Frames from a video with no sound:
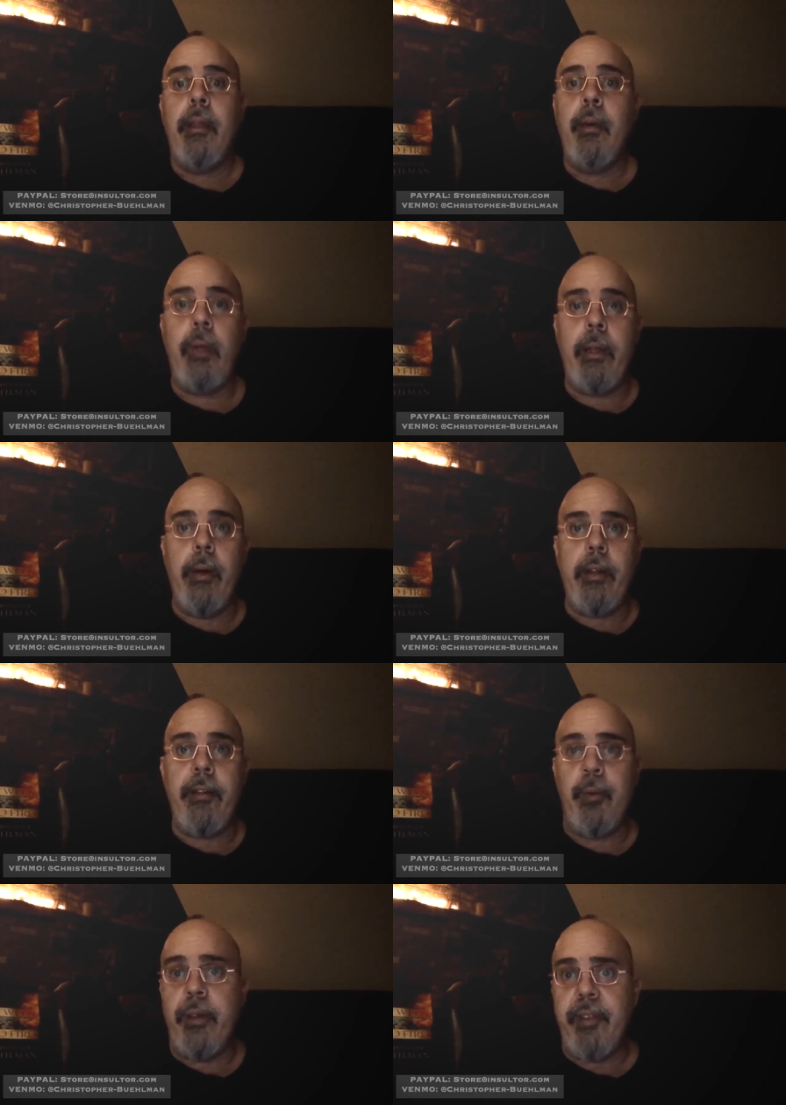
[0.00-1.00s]
You're really going to
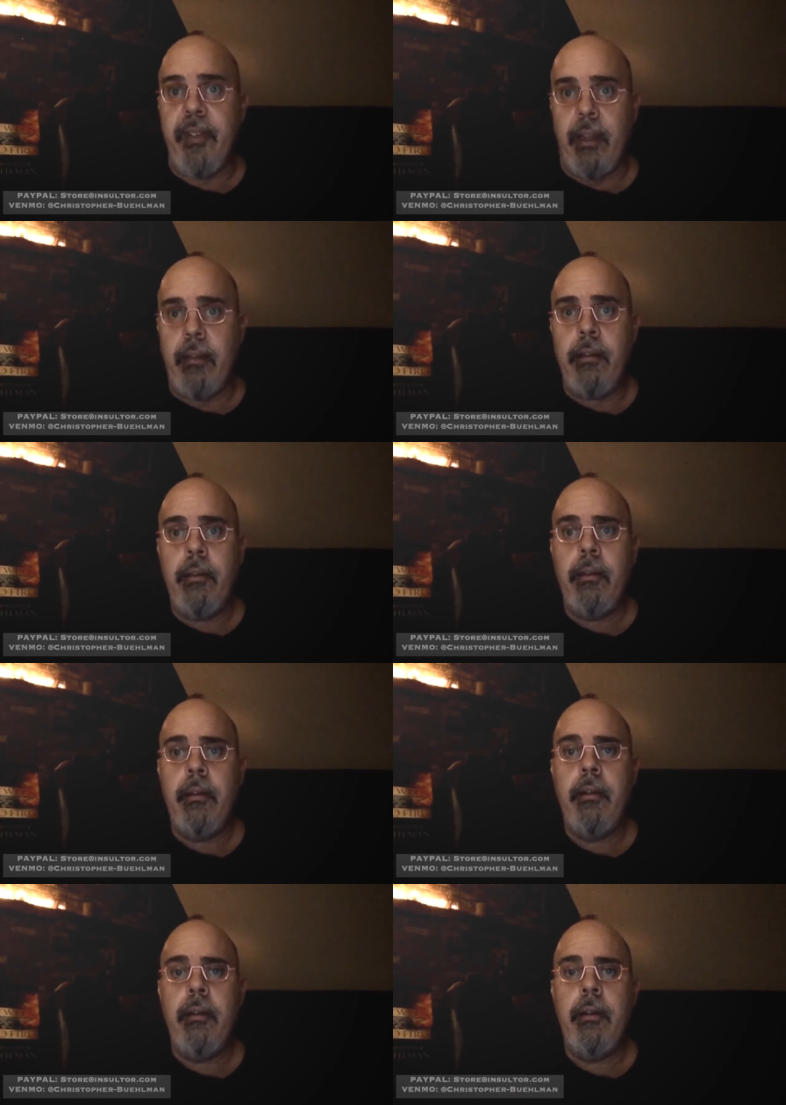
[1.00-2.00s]
the river, then?
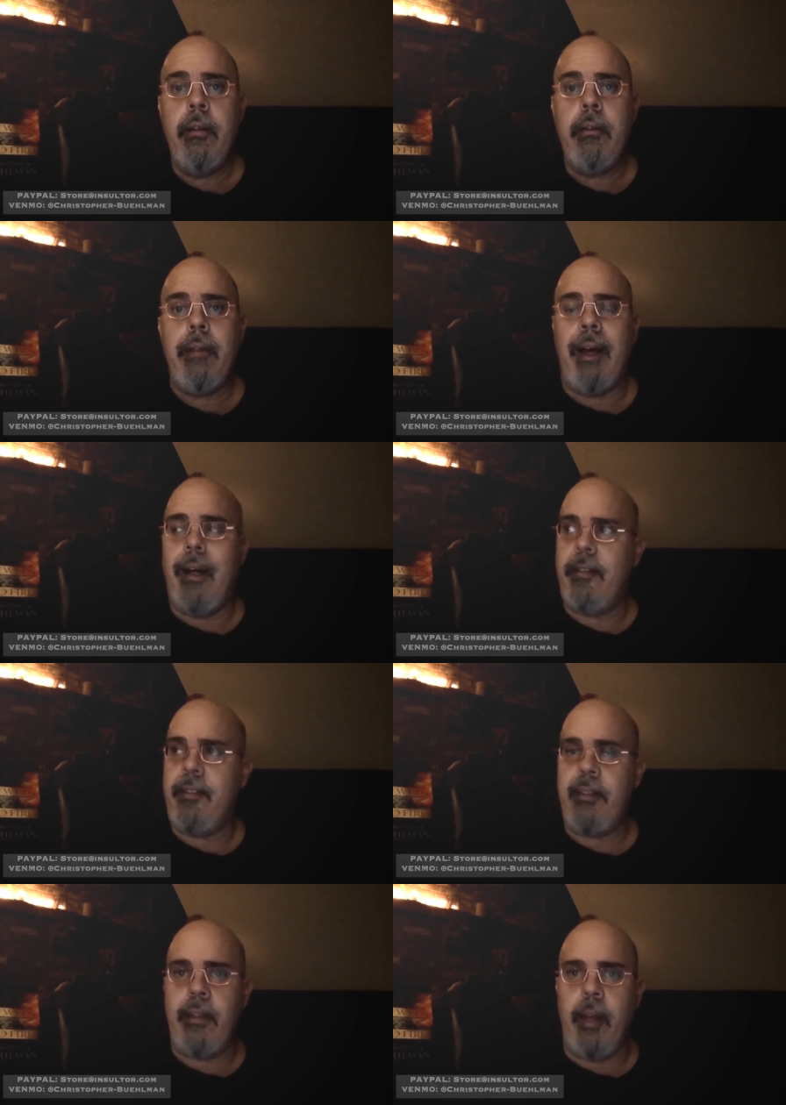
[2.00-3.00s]
I
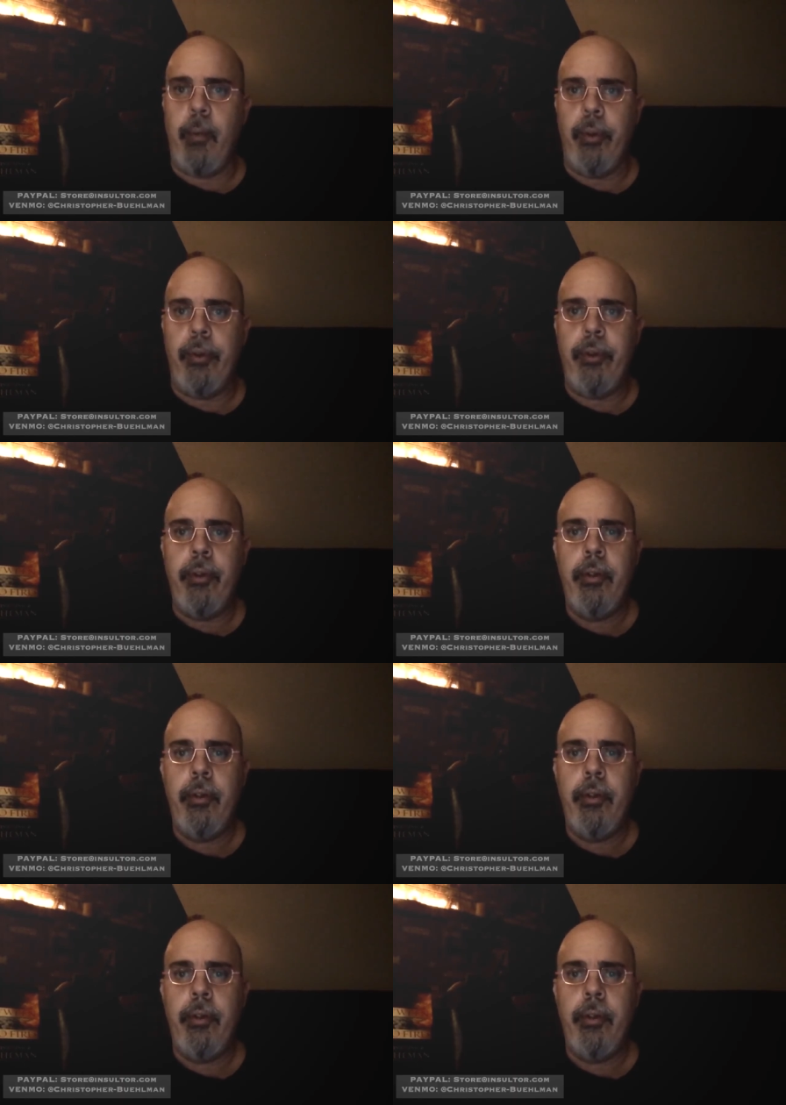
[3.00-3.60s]
said I would.